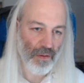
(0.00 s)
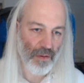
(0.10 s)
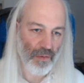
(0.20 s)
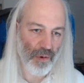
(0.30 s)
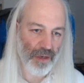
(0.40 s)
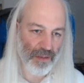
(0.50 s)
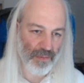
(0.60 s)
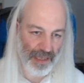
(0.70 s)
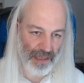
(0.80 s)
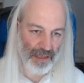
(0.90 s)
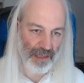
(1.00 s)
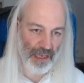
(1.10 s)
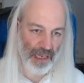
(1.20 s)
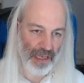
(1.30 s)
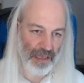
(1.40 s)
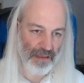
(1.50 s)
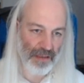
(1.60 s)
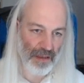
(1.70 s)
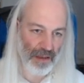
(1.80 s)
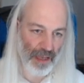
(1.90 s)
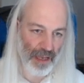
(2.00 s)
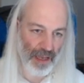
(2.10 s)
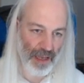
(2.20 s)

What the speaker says: what is missing is the